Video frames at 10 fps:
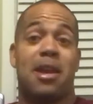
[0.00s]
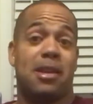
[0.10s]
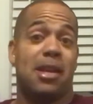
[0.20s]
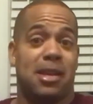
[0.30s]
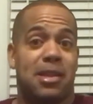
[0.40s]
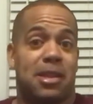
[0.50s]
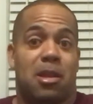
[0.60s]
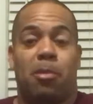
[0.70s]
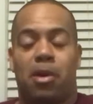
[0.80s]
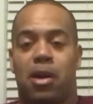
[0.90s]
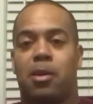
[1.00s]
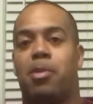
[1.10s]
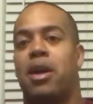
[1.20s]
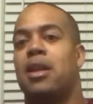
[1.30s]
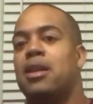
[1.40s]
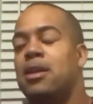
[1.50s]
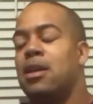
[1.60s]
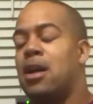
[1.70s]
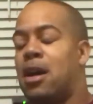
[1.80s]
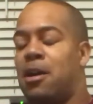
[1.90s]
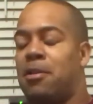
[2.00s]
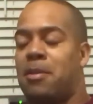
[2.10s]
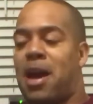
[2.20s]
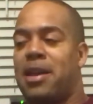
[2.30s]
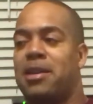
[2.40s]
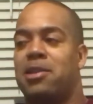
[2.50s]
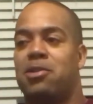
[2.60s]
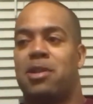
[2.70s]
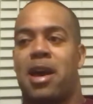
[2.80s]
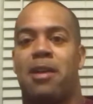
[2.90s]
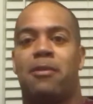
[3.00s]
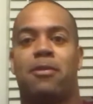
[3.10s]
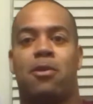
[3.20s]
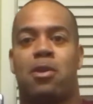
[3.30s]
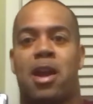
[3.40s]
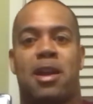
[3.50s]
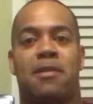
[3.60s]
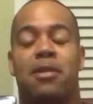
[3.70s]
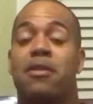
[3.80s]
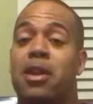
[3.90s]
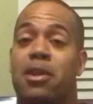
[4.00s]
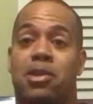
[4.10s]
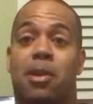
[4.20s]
It is in the book, but I didn't do that for any of the videos.